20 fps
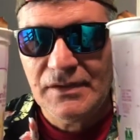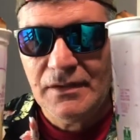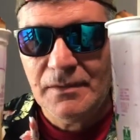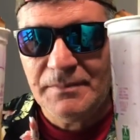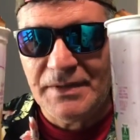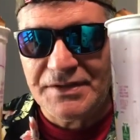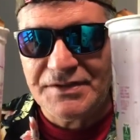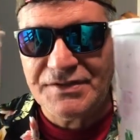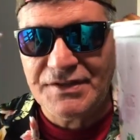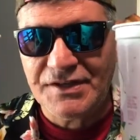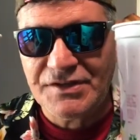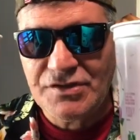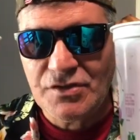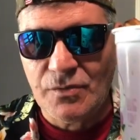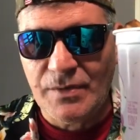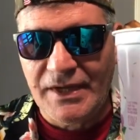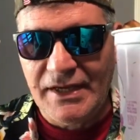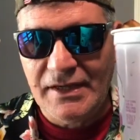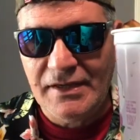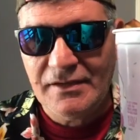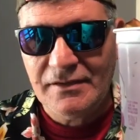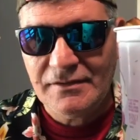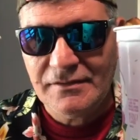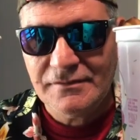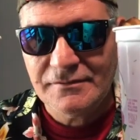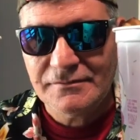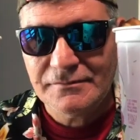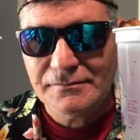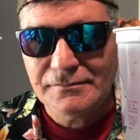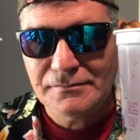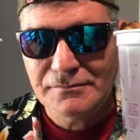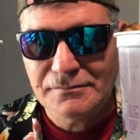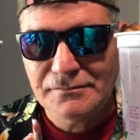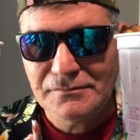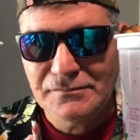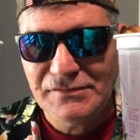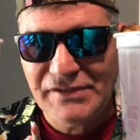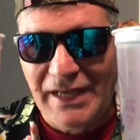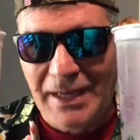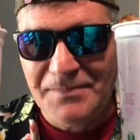About 6 a week
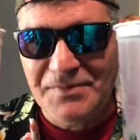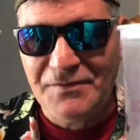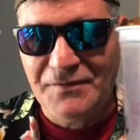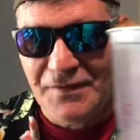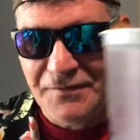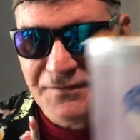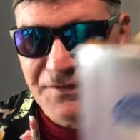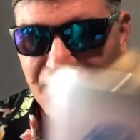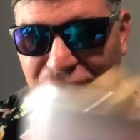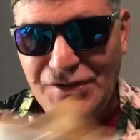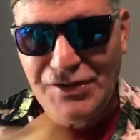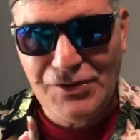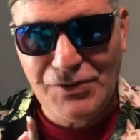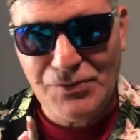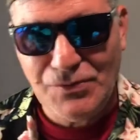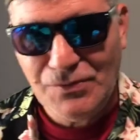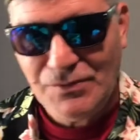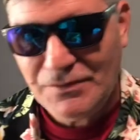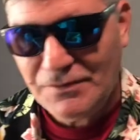times 52.